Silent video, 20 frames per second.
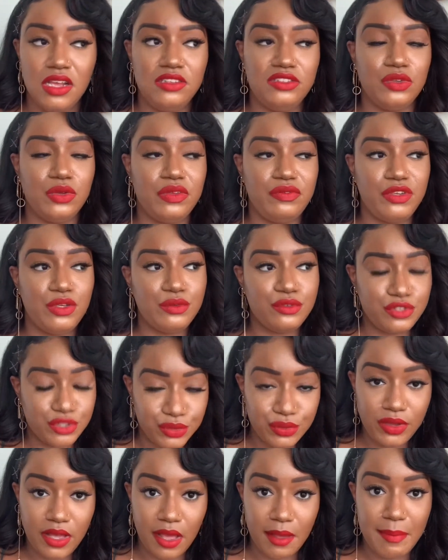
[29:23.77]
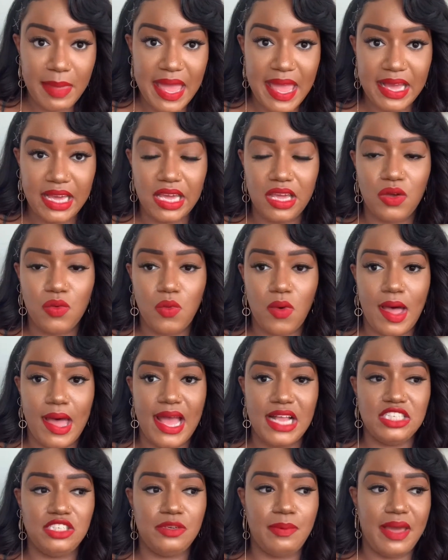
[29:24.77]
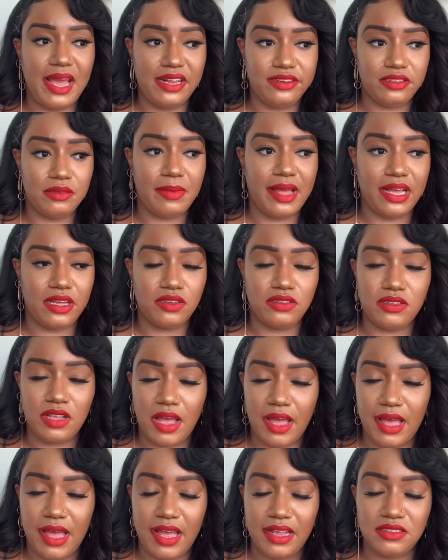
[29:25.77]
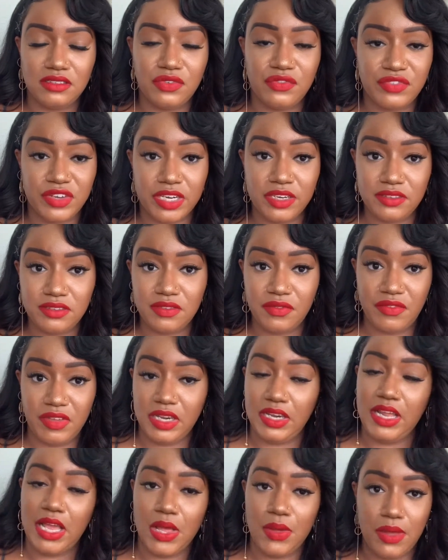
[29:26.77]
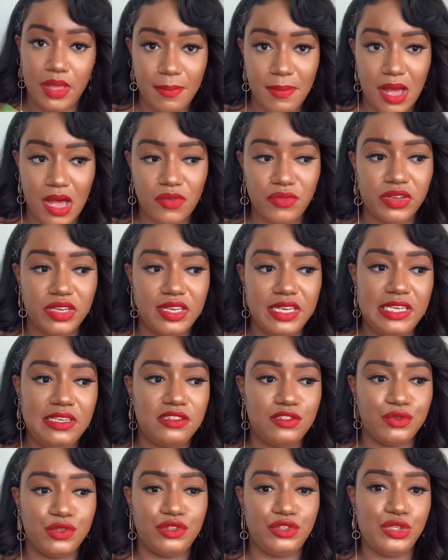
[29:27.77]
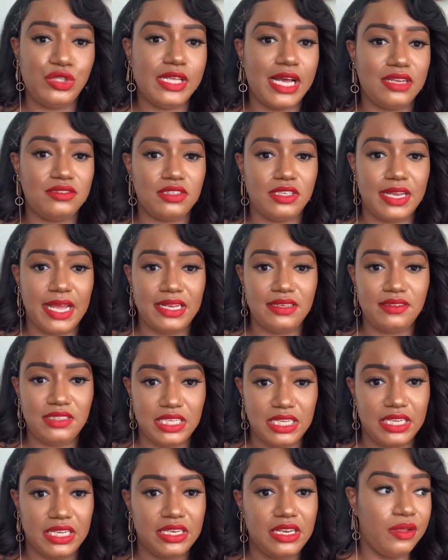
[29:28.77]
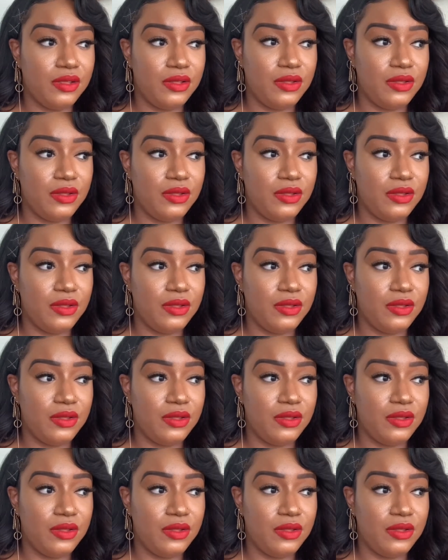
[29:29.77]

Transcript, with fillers: So if you do go back and watch Pastor Michael Todd's first video about release for 2019,